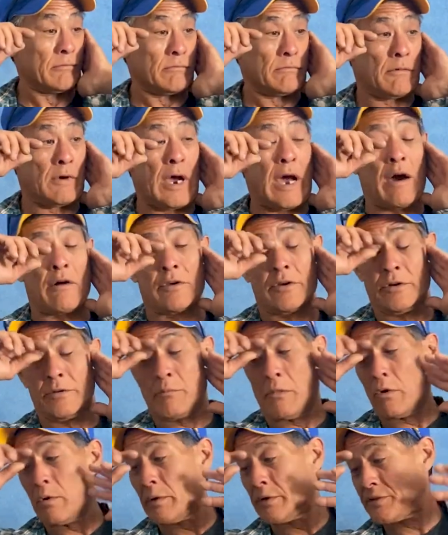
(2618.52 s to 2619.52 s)
"Wow, you're
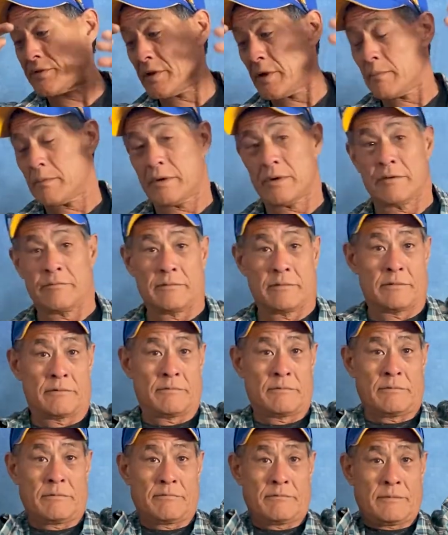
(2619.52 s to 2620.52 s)
more
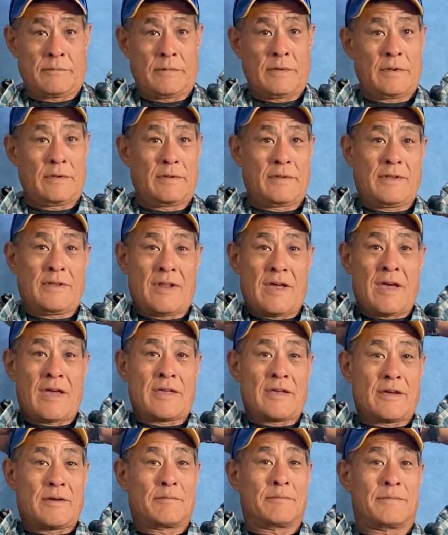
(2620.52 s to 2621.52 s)
stubborn than I
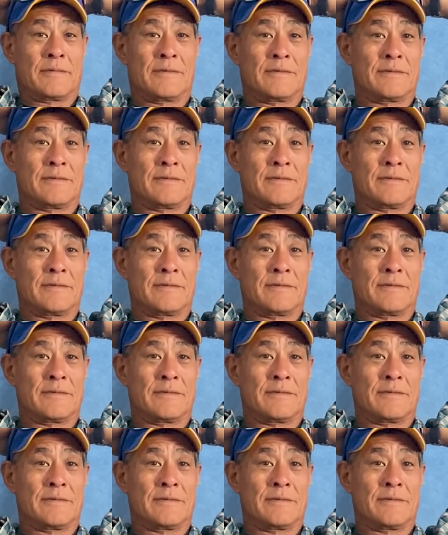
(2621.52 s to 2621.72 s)
am."